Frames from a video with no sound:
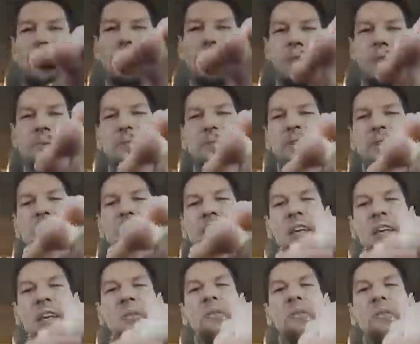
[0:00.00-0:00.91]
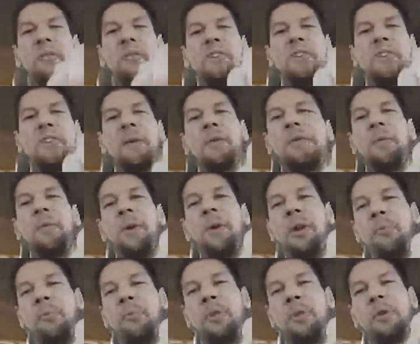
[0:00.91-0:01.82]
to tip. Every time the wind blew,
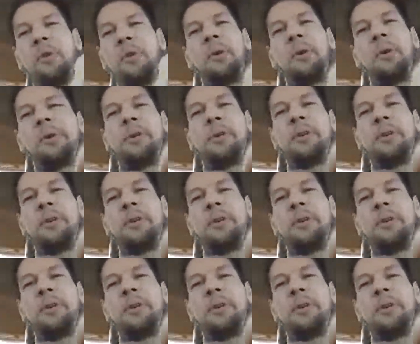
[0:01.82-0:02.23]
we were just,